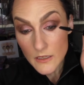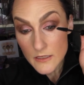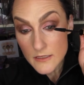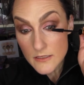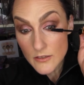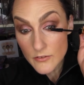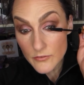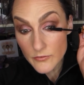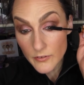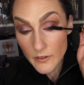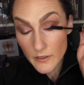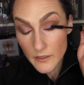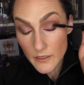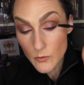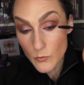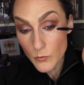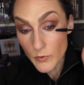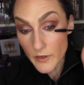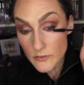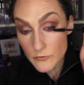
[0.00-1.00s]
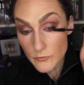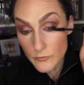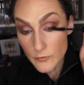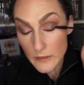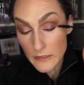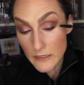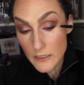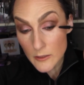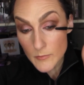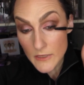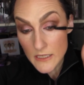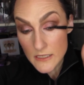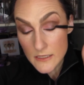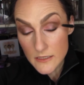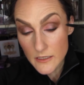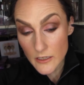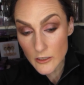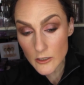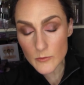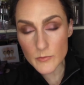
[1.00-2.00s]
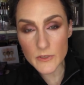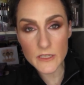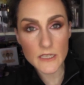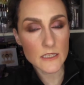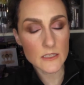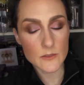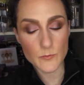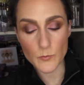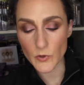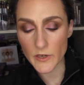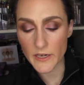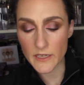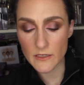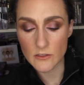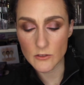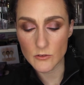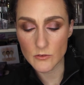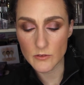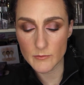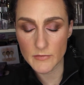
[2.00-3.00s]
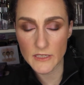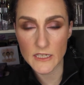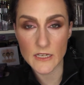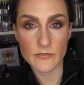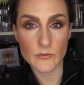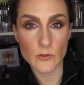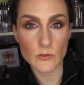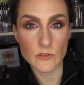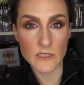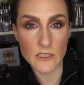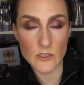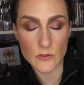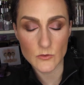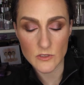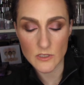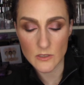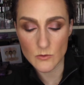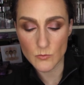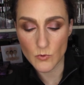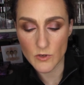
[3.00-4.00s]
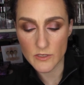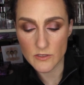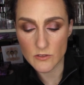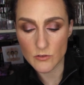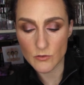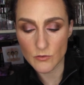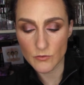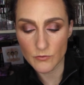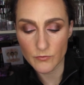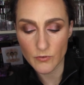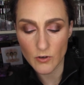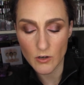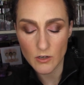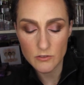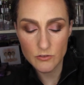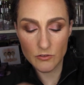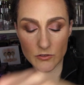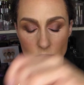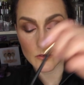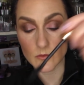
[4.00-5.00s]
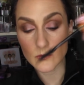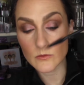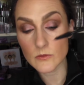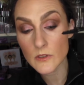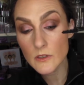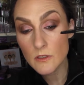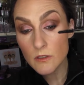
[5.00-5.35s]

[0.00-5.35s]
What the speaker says: It's a very wet feeling mascara, but it's brand new. I mean, I've only used it once so far, so.